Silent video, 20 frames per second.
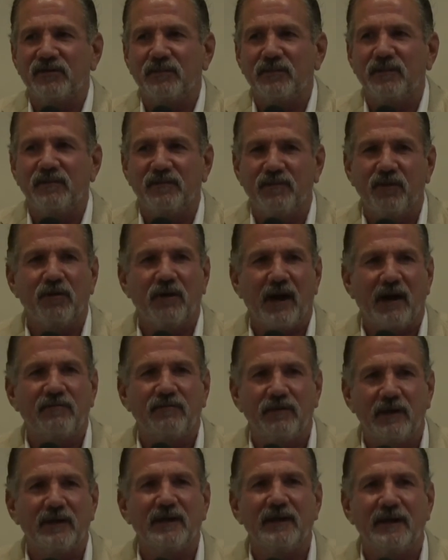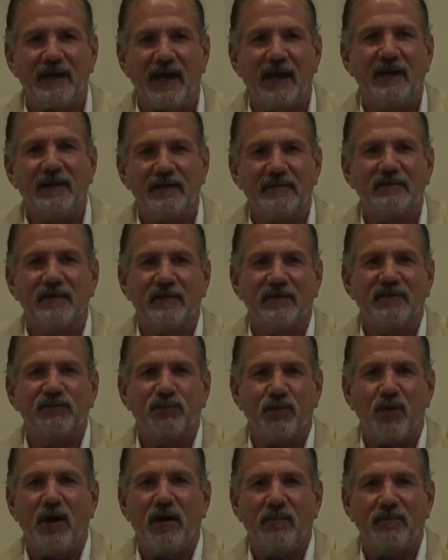and before I really get into the
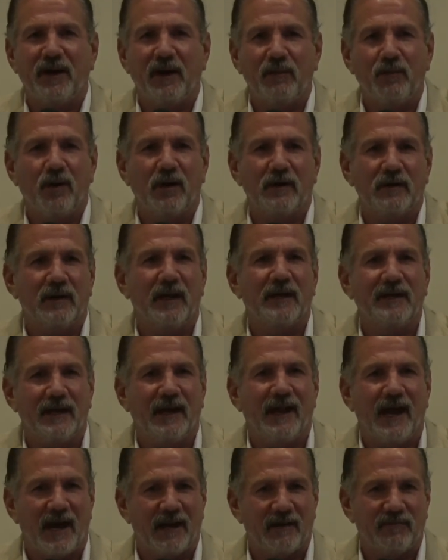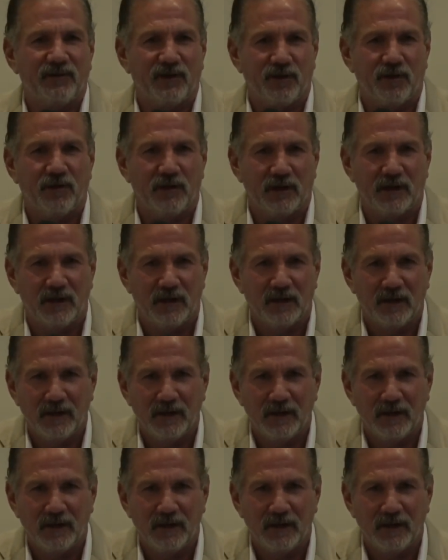swamp, I want to get out of it early.